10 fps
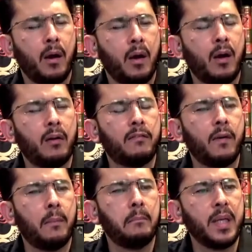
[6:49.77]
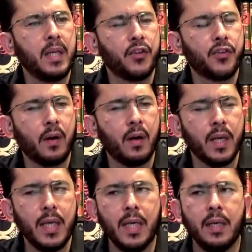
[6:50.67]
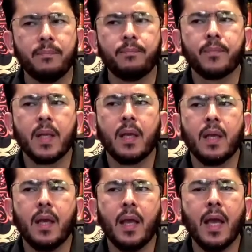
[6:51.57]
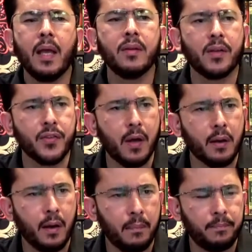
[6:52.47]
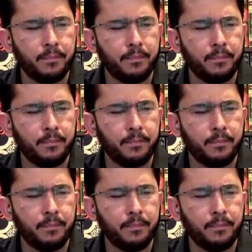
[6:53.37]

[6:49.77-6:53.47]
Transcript: of Bani Israel and Nasara.